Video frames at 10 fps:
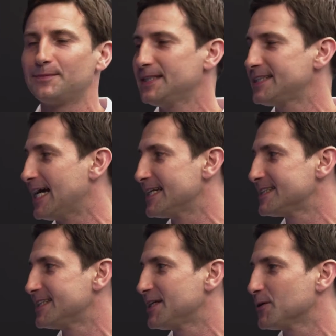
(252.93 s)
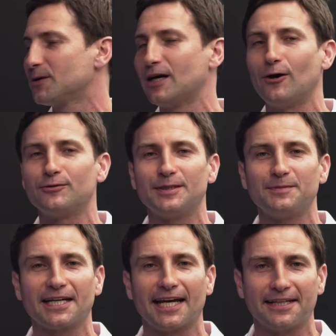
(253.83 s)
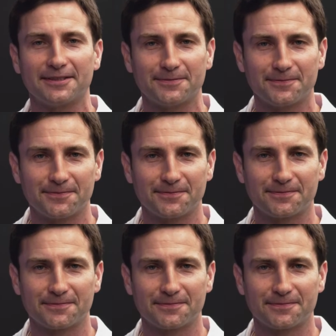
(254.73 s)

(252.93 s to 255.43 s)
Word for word: for additional temporary image data backup on the